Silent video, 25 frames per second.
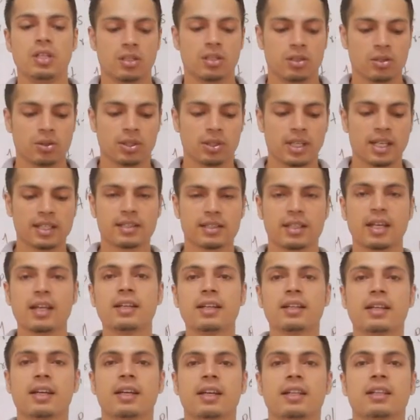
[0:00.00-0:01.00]
So that's
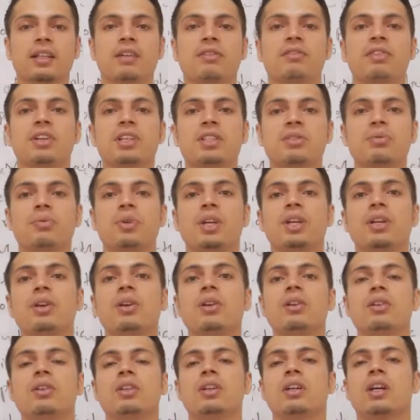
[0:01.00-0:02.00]
it in the first
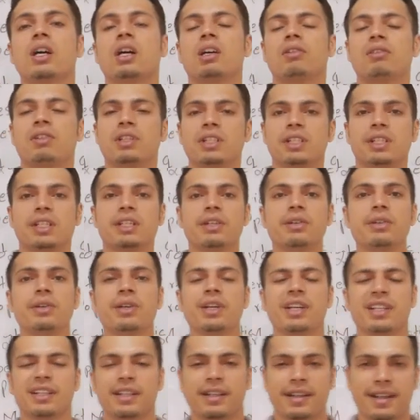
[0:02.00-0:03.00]
video. I will see you
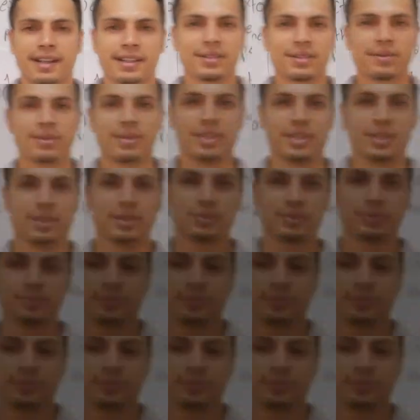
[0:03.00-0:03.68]
in the next video.